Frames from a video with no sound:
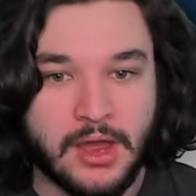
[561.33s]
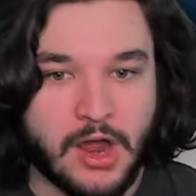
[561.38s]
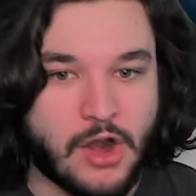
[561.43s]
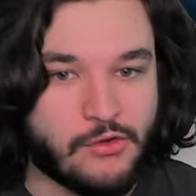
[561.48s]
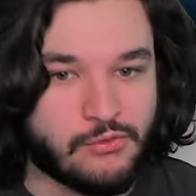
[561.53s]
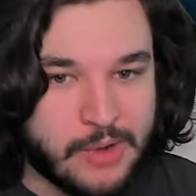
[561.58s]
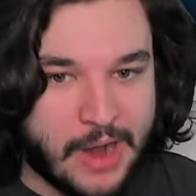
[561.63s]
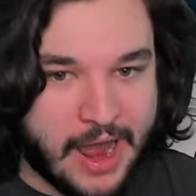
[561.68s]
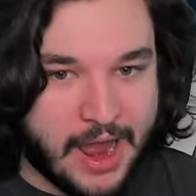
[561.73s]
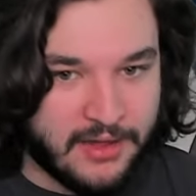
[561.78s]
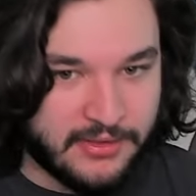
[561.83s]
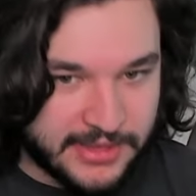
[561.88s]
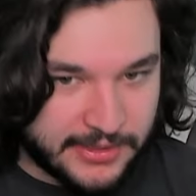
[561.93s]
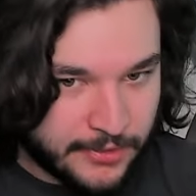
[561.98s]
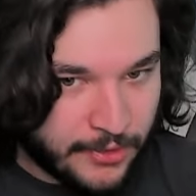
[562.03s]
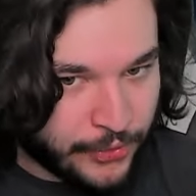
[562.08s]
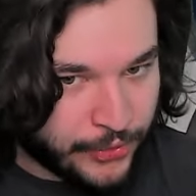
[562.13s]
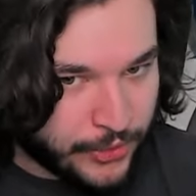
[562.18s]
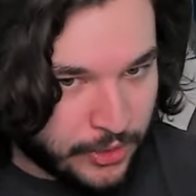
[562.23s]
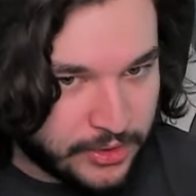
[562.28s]
around
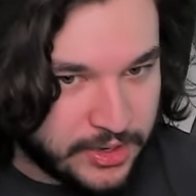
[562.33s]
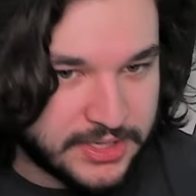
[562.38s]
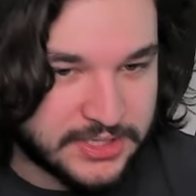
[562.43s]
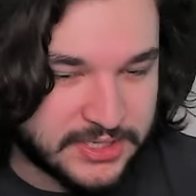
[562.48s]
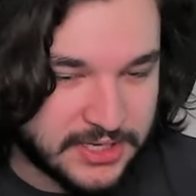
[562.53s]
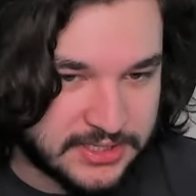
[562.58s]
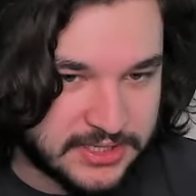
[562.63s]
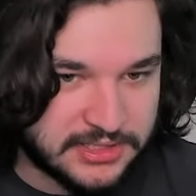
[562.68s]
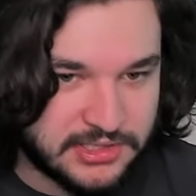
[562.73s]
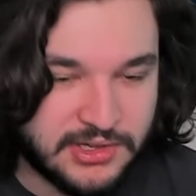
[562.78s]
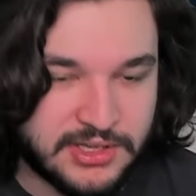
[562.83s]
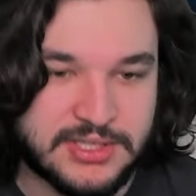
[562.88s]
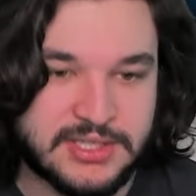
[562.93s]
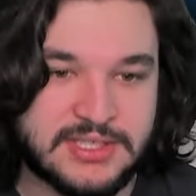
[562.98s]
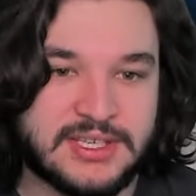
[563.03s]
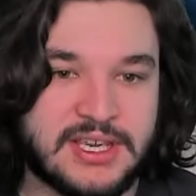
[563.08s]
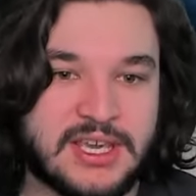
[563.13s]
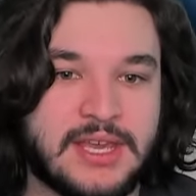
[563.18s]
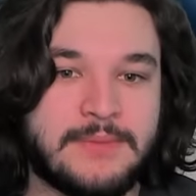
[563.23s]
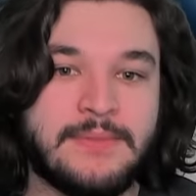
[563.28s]
level thirty-six, as you could
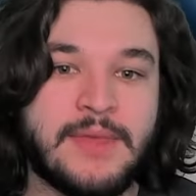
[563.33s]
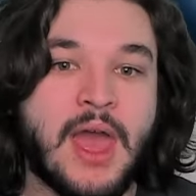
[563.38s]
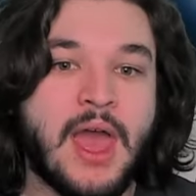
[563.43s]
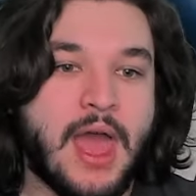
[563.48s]
see,